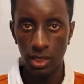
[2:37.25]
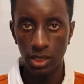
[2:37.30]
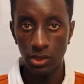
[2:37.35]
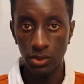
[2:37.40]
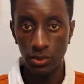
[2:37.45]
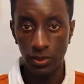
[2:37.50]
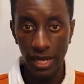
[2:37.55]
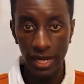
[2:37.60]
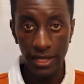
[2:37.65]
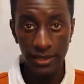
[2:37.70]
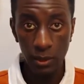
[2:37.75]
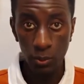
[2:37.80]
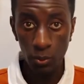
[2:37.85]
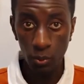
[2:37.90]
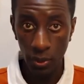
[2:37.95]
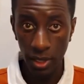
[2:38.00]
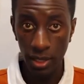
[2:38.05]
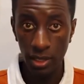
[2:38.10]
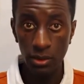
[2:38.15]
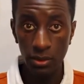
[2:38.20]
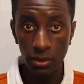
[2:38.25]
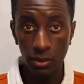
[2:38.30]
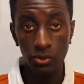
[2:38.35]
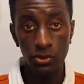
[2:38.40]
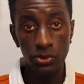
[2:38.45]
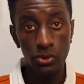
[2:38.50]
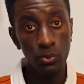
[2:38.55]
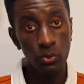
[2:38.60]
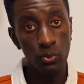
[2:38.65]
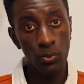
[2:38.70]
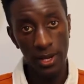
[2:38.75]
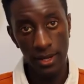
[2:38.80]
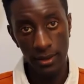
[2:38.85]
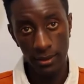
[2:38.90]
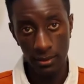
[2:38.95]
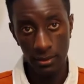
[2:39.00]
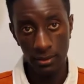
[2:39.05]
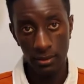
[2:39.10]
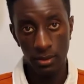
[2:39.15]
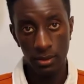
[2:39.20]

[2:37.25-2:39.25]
You either win or you win.